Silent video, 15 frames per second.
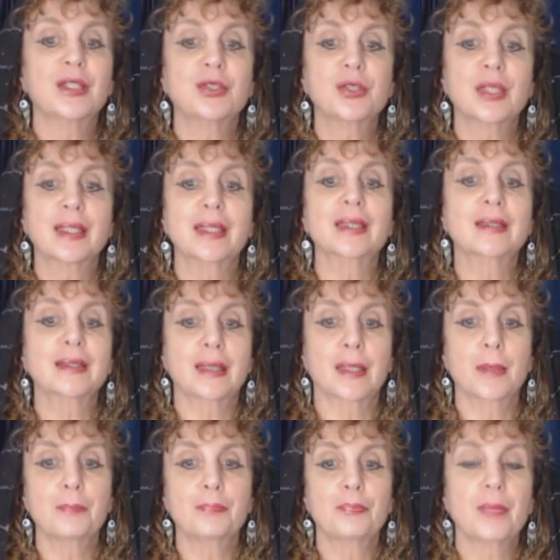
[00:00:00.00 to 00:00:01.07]

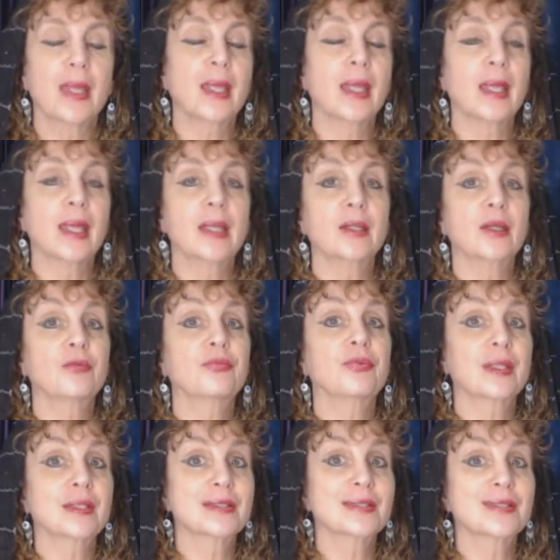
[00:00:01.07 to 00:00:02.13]
Jacinta, and
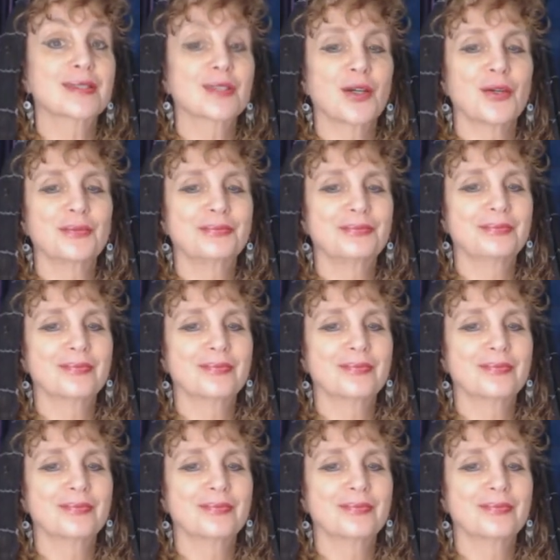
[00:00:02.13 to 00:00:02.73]
Francisco.